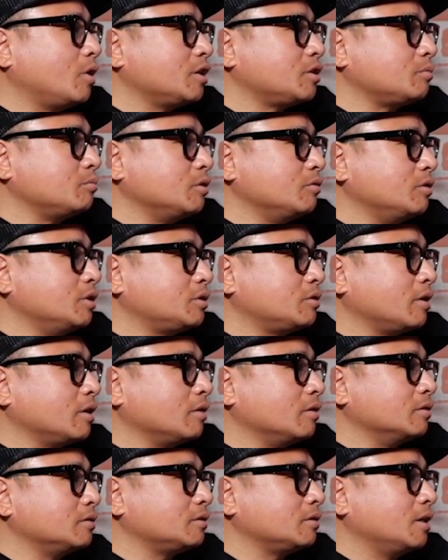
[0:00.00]
movie
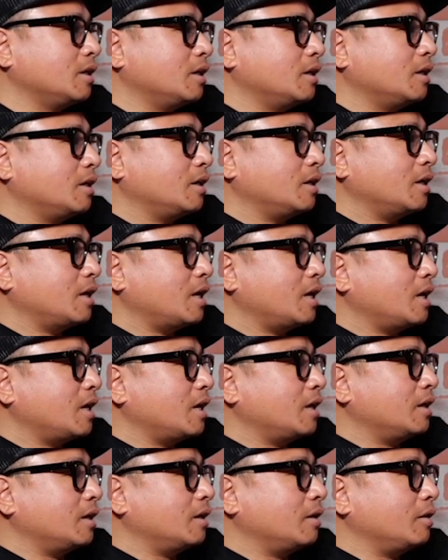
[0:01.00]
trailers,
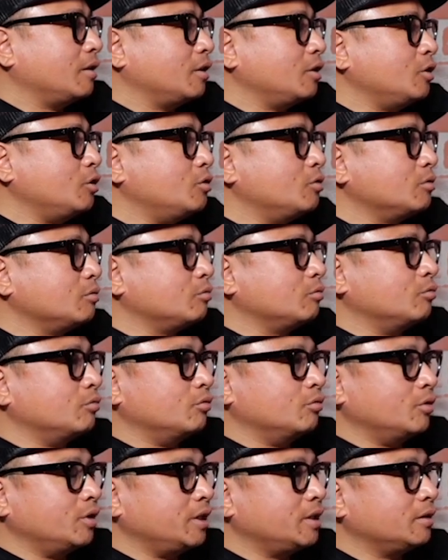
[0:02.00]

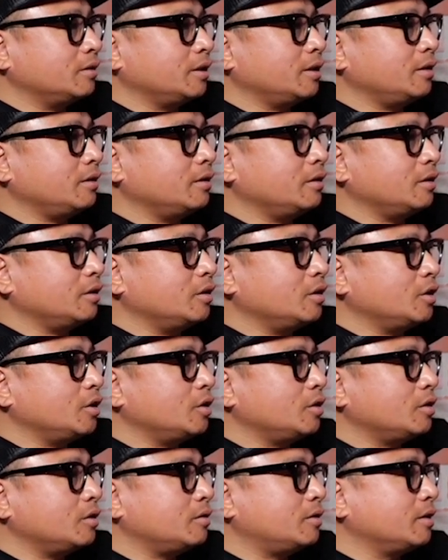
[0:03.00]

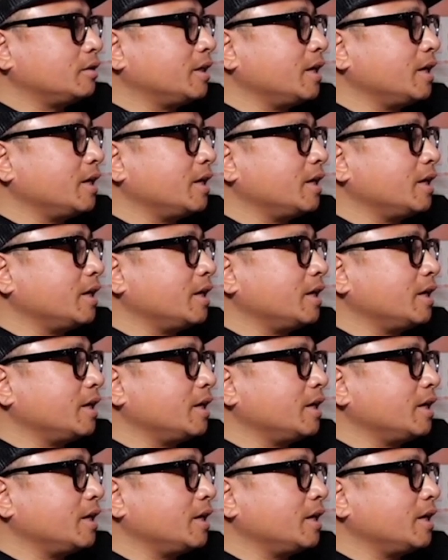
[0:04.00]
they're